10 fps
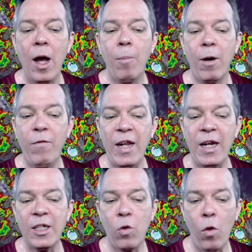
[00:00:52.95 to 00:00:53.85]
But if it
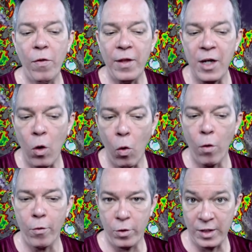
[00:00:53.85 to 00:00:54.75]
is on the
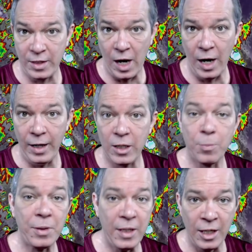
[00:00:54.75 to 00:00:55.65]
northern side, there's a
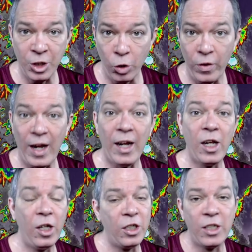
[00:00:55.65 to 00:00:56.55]
potential that it
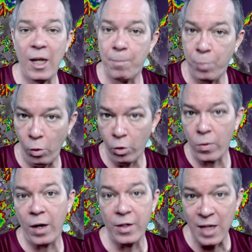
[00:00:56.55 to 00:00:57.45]
could just get pulled
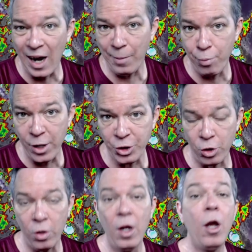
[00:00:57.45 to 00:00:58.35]
around this high
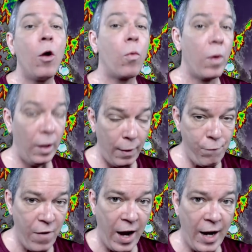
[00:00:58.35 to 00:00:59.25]
pressure really
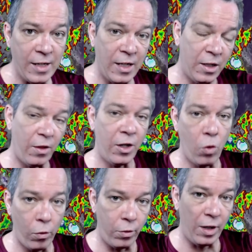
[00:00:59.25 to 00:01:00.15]
fast into the
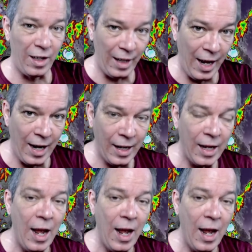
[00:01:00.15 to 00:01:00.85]
northern Atlantic